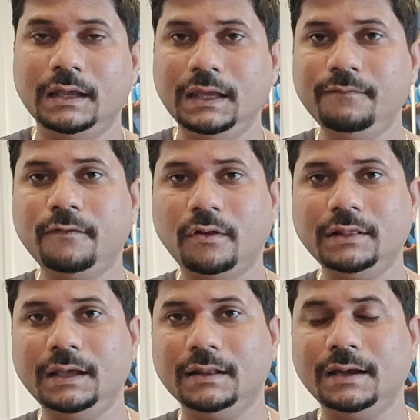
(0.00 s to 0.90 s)
If
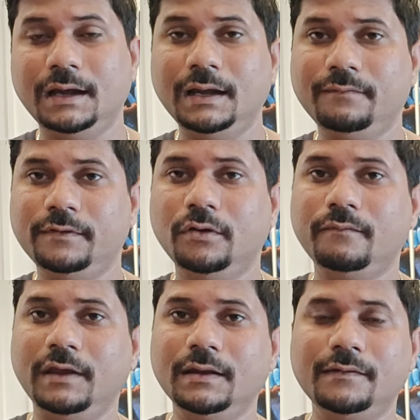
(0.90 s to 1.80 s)
on the other hand, if your
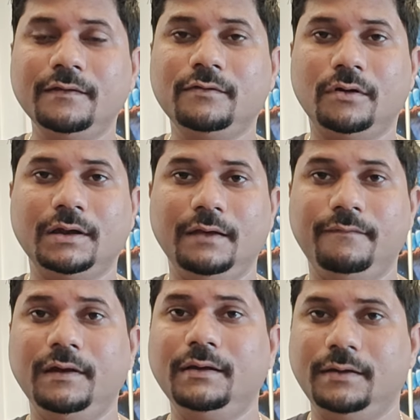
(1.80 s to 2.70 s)
Venus is not
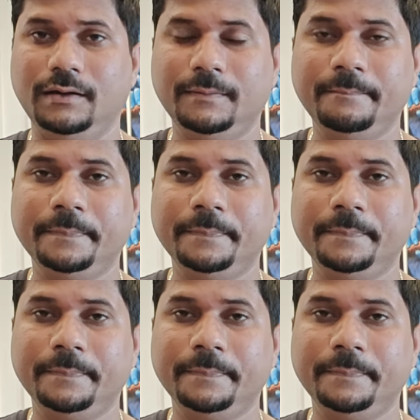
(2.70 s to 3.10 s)
afflicted,